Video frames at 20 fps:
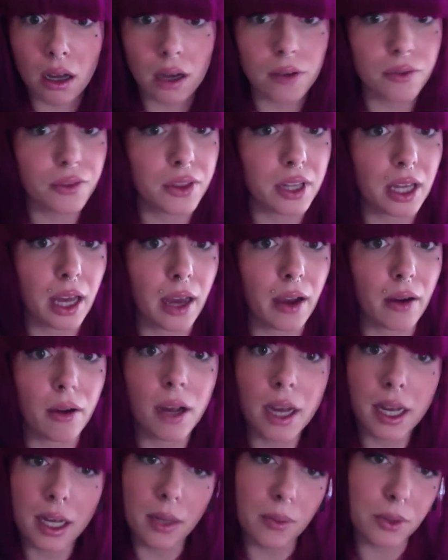of the air,
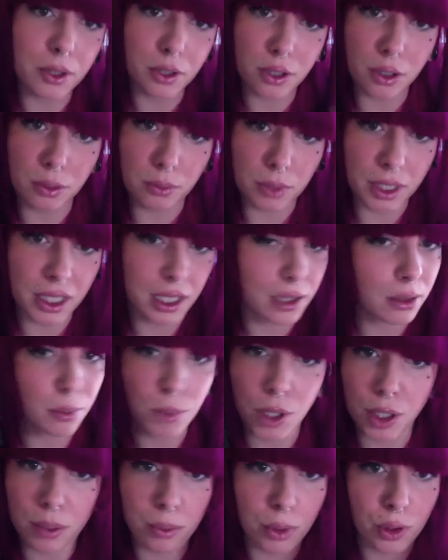it would accumulate at the
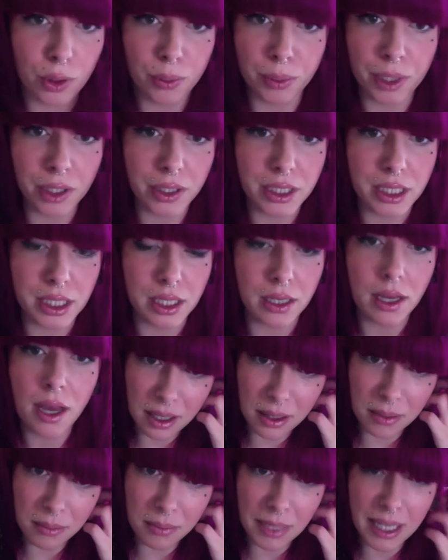bottom of your piercing.
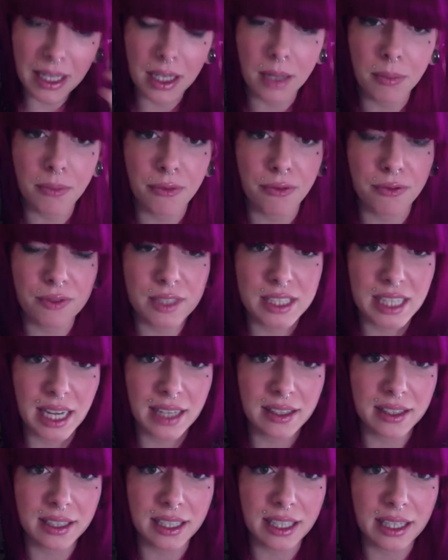Makeup,
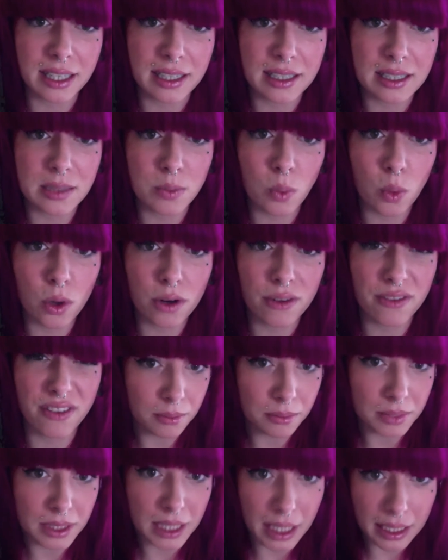sadly, is more of
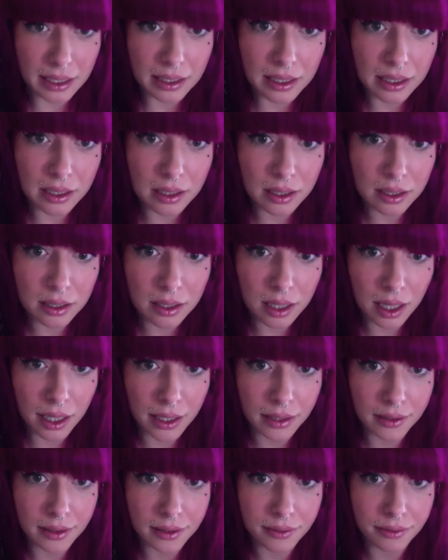a cakey
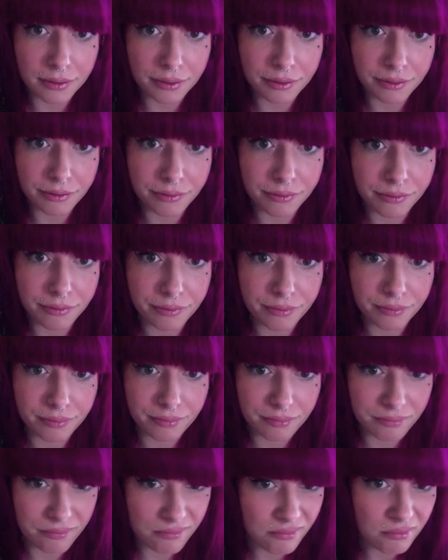kind of
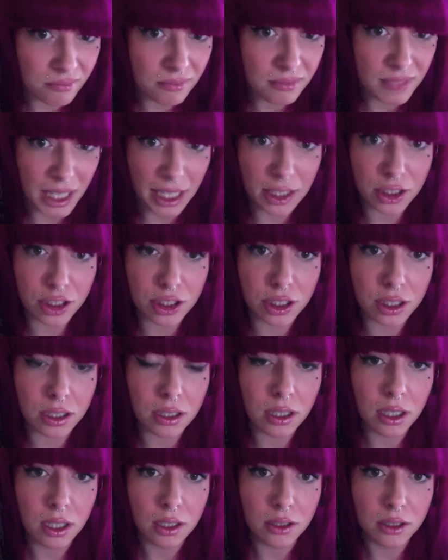
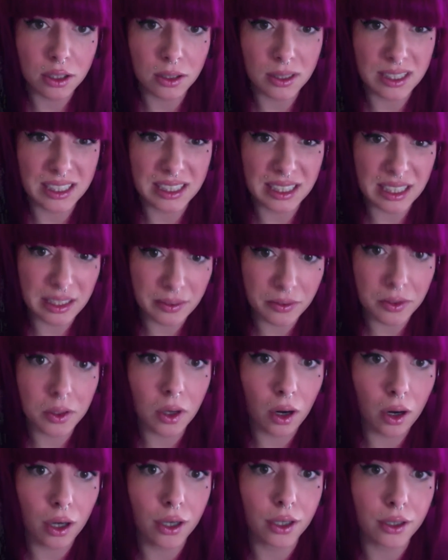texture, so it's even
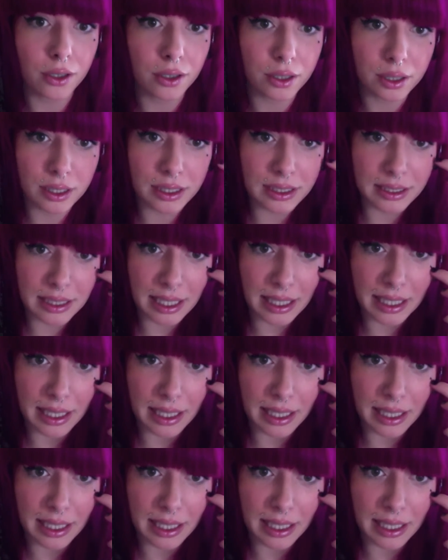harder to take